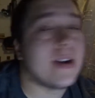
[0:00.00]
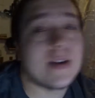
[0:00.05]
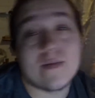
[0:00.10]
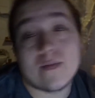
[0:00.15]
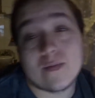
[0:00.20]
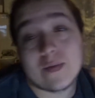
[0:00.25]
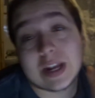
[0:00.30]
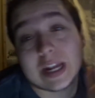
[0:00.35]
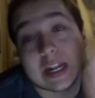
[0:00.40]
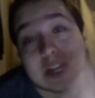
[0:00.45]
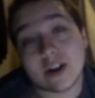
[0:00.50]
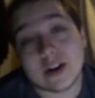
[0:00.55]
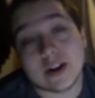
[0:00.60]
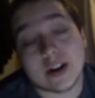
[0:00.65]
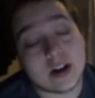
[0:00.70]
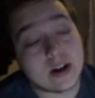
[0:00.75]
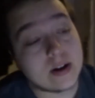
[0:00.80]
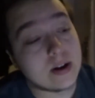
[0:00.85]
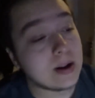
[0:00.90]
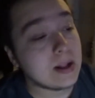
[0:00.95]
I really don't
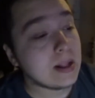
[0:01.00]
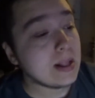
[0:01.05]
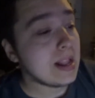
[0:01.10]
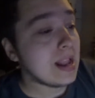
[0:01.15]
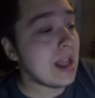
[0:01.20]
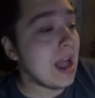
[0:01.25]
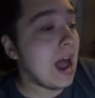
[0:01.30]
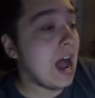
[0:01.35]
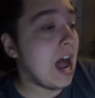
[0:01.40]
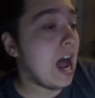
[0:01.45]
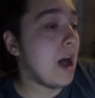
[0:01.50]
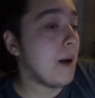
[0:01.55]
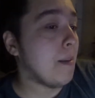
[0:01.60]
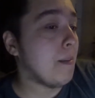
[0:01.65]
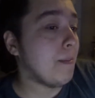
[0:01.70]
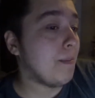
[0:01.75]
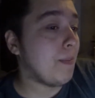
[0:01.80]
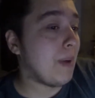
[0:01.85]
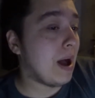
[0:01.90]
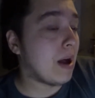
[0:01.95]
know. But
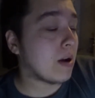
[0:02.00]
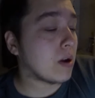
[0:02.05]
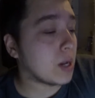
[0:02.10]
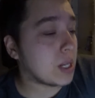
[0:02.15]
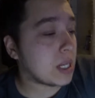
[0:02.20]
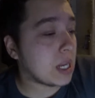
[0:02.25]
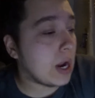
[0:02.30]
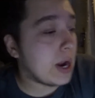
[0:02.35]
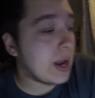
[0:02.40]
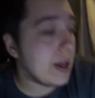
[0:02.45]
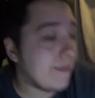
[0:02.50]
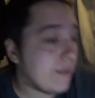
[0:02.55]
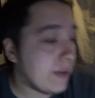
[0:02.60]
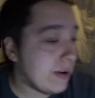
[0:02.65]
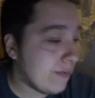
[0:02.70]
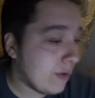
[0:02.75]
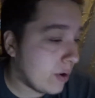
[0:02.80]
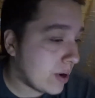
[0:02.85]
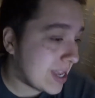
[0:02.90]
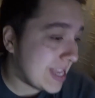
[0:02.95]
I'm going to sign up for the
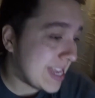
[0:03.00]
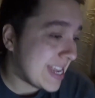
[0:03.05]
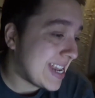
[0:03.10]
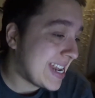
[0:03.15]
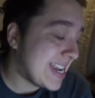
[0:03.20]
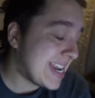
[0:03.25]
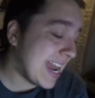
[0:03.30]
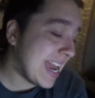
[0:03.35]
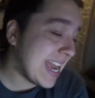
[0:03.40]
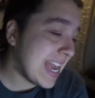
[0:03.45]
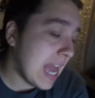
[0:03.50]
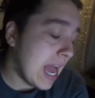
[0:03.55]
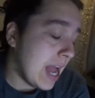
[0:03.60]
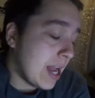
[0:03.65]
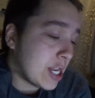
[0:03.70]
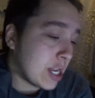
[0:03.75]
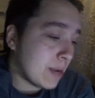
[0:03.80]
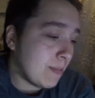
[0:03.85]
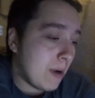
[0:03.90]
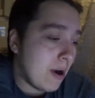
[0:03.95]
vlog today.
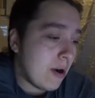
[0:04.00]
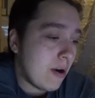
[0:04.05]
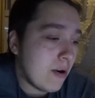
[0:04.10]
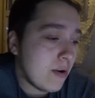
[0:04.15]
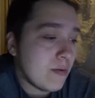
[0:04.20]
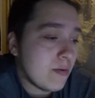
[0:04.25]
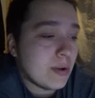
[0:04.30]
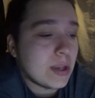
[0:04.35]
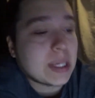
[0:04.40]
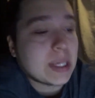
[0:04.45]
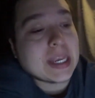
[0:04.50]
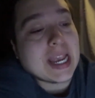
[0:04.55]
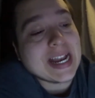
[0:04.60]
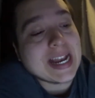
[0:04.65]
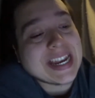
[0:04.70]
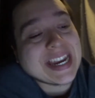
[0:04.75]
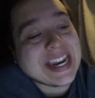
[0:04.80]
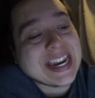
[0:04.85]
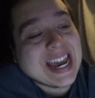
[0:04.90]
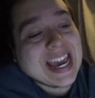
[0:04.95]
Tomorrow is
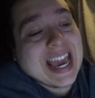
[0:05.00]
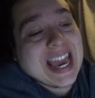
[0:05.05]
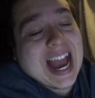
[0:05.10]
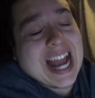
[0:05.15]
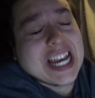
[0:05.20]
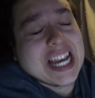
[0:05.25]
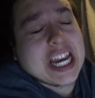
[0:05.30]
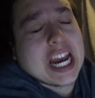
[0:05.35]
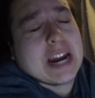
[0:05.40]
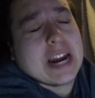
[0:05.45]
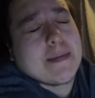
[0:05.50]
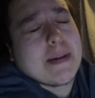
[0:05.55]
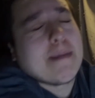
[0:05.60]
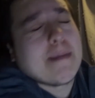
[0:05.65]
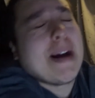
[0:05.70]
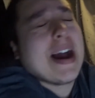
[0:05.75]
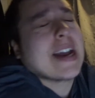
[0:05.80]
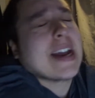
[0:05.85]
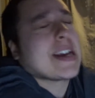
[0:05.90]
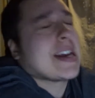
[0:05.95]
Saturday. I shall be
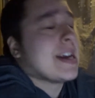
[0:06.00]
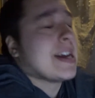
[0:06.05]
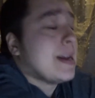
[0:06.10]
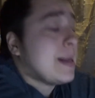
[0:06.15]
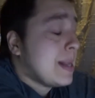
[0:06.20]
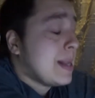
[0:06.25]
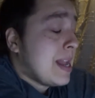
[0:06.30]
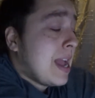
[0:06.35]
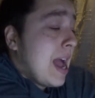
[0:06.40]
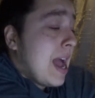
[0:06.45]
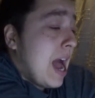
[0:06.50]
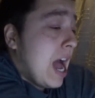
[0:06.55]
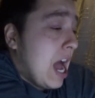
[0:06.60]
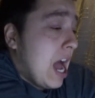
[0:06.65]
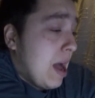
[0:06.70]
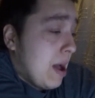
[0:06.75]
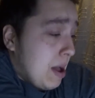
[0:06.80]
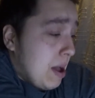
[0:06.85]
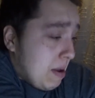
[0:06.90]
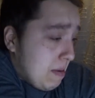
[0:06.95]
back.
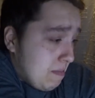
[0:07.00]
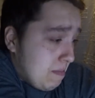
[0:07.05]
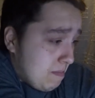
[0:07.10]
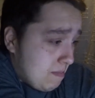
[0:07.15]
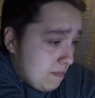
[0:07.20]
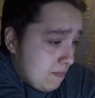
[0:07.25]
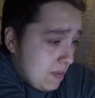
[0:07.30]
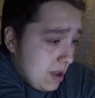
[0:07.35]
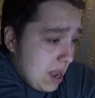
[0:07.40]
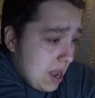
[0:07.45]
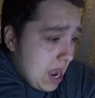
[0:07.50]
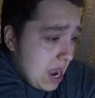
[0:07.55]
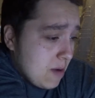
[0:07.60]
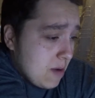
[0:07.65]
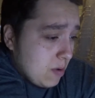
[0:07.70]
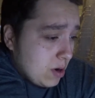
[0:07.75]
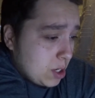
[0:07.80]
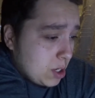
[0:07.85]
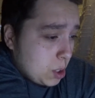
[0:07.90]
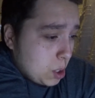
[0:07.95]
I
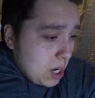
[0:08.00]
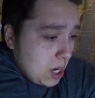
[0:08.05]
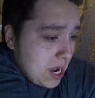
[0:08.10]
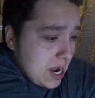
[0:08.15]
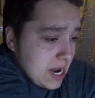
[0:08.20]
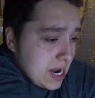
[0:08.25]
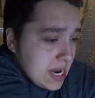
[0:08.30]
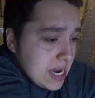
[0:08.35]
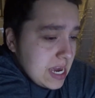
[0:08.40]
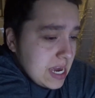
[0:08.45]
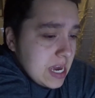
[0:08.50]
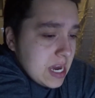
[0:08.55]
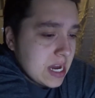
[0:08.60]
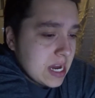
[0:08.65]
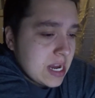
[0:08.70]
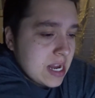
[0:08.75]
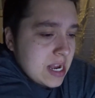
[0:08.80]
will try